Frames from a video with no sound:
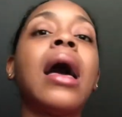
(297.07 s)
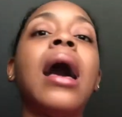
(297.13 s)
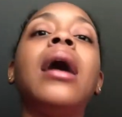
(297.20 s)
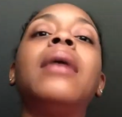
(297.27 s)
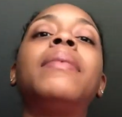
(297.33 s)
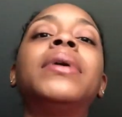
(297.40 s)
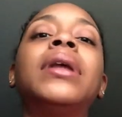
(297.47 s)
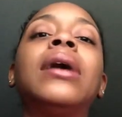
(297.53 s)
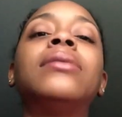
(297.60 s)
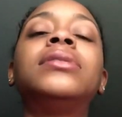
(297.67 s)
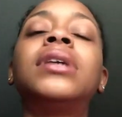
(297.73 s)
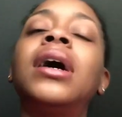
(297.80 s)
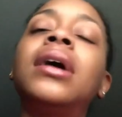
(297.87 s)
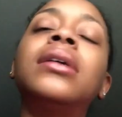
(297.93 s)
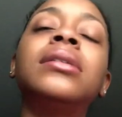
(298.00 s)
I have put out
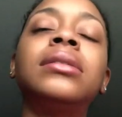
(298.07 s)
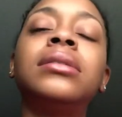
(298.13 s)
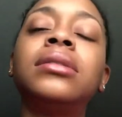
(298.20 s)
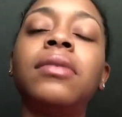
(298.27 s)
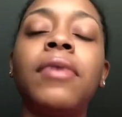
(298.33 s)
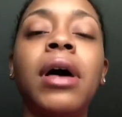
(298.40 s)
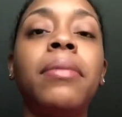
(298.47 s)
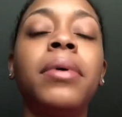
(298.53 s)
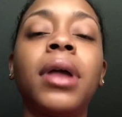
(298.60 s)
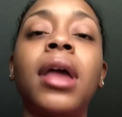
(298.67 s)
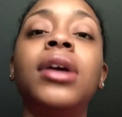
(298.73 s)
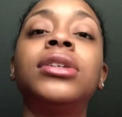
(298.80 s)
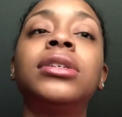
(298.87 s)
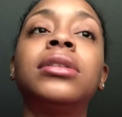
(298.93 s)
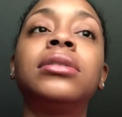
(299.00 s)
tons of
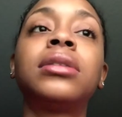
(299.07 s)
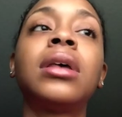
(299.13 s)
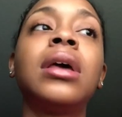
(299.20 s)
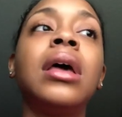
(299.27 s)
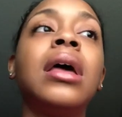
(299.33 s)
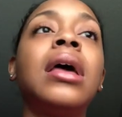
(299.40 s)
applications,